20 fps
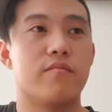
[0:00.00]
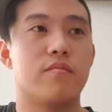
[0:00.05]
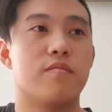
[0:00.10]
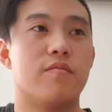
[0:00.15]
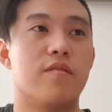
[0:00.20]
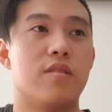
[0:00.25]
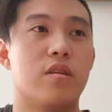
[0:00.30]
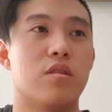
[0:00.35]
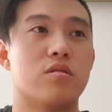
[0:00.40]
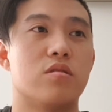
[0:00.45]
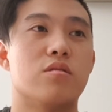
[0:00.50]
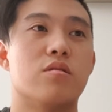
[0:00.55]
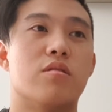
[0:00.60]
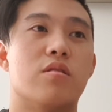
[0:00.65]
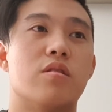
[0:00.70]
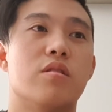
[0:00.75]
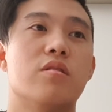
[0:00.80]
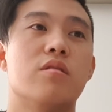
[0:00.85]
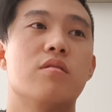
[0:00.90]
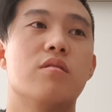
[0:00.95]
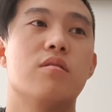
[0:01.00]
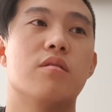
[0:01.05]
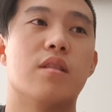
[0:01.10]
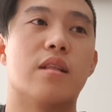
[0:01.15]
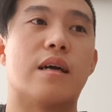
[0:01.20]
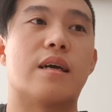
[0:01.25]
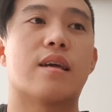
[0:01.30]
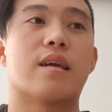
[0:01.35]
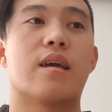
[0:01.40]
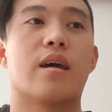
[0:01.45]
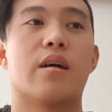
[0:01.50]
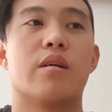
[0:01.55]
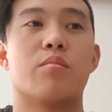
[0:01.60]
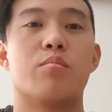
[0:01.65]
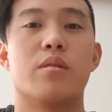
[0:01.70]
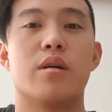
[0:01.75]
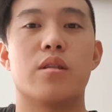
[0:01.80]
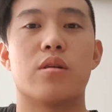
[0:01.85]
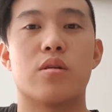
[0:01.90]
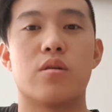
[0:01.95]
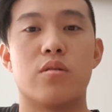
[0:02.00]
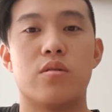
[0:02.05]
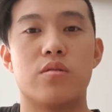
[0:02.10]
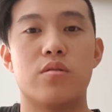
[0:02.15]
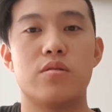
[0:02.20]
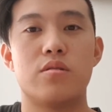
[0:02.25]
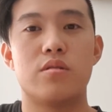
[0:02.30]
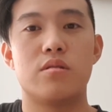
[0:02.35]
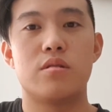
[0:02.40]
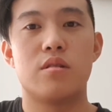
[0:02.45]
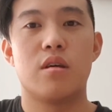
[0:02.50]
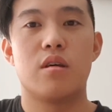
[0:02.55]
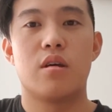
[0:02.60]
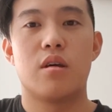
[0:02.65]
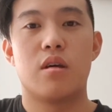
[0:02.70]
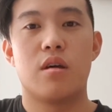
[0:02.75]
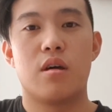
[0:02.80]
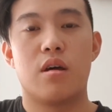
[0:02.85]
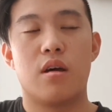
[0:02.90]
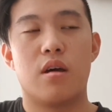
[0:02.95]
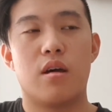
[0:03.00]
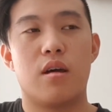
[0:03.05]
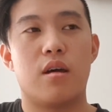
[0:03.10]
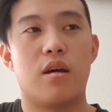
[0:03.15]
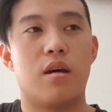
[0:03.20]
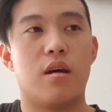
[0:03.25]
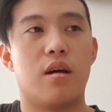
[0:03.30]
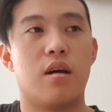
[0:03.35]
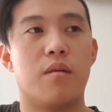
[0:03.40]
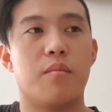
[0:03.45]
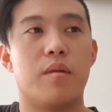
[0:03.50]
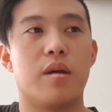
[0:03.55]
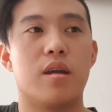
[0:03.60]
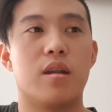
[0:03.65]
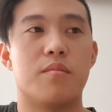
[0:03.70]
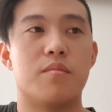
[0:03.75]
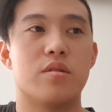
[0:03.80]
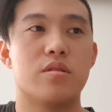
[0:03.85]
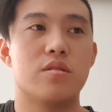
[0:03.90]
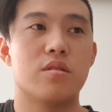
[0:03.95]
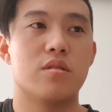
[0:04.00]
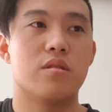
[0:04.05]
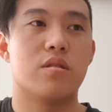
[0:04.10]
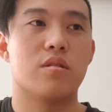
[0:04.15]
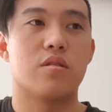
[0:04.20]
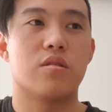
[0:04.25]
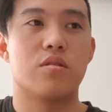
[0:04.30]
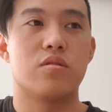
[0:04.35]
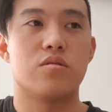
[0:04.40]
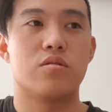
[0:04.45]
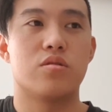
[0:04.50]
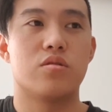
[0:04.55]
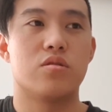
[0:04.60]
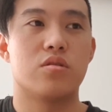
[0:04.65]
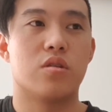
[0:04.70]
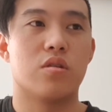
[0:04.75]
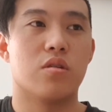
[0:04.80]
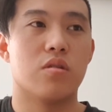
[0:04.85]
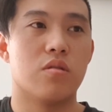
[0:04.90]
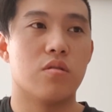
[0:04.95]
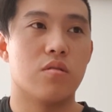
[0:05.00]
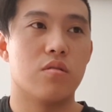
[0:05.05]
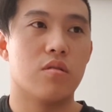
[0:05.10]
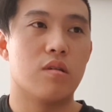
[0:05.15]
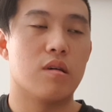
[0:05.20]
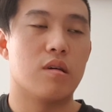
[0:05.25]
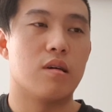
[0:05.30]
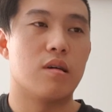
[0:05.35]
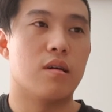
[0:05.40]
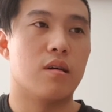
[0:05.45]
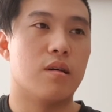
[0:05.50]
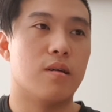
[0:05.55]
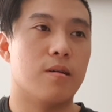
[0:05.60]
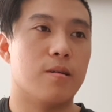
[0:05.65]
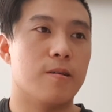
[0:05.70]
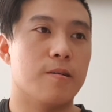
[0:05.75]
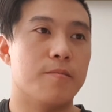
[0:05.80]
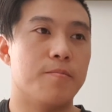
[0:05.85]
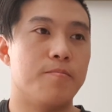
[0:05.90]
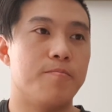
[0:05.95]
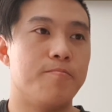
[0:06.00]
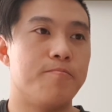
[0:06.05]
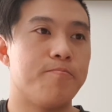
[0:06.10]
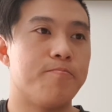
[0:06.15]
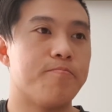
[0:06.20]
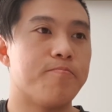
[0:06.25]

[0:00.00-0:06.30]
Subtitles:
video tutorial, like how to play the chords, and I'm also not going to show um,